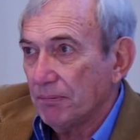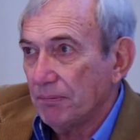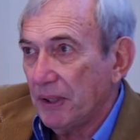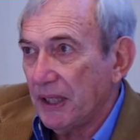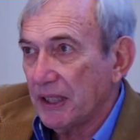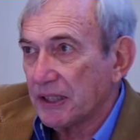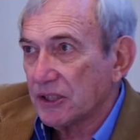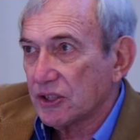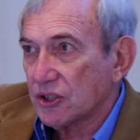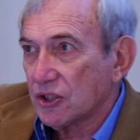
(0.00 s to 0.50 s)

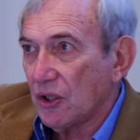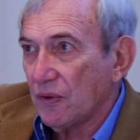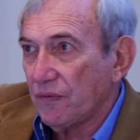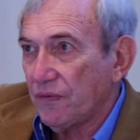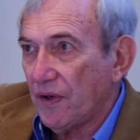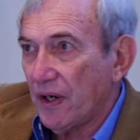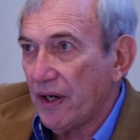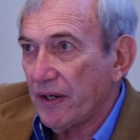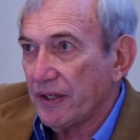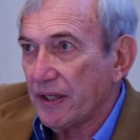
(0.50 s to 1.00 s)
But so
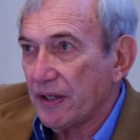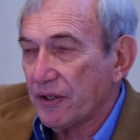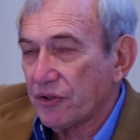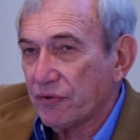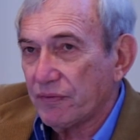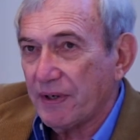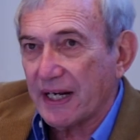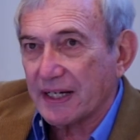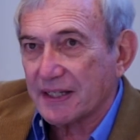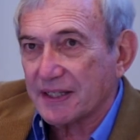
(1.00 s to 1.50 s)
far, they're
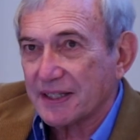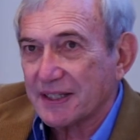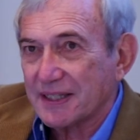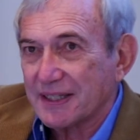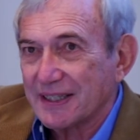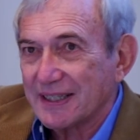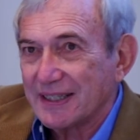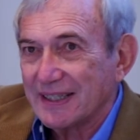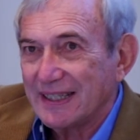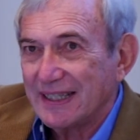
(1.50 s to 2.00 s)

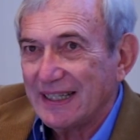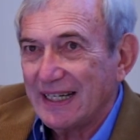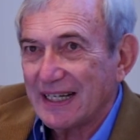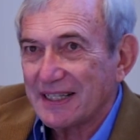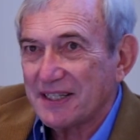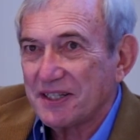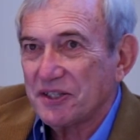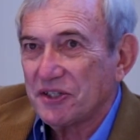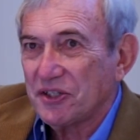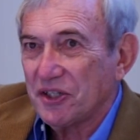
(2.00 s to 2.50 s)
threats. He
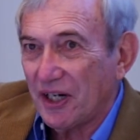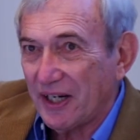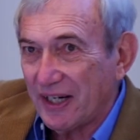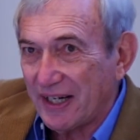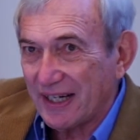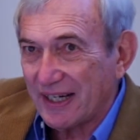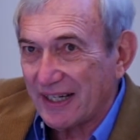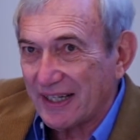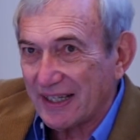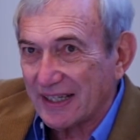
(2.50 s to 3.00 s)
hasn't done
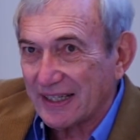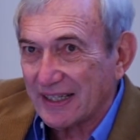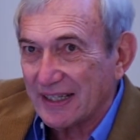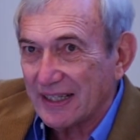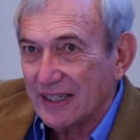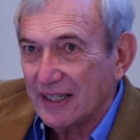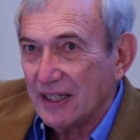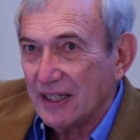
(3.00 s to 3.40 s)
anything.